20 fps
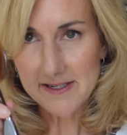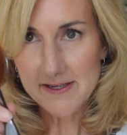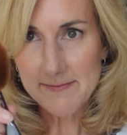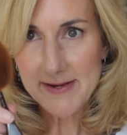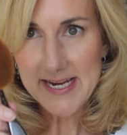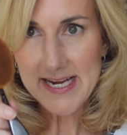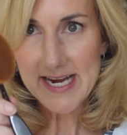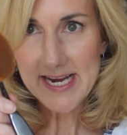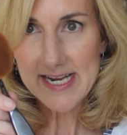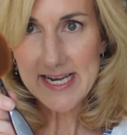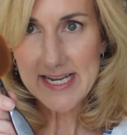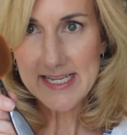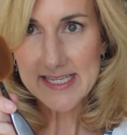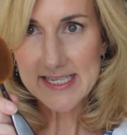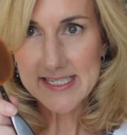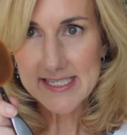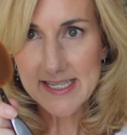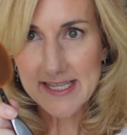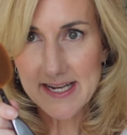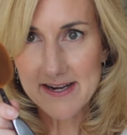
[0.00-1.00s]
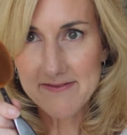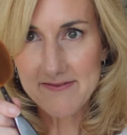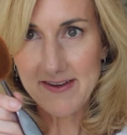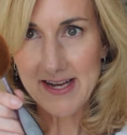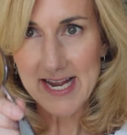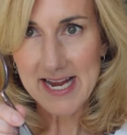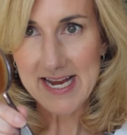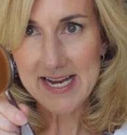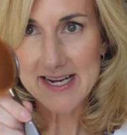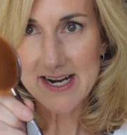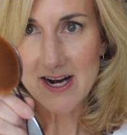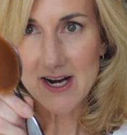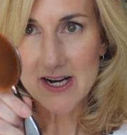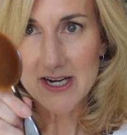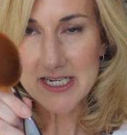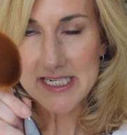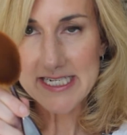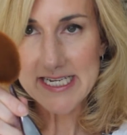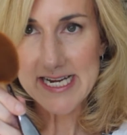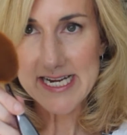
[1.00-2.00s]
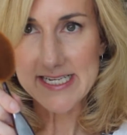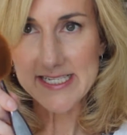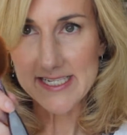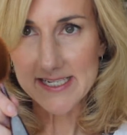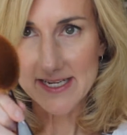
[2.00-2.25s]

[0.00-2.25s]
to be getting this lovely Artis,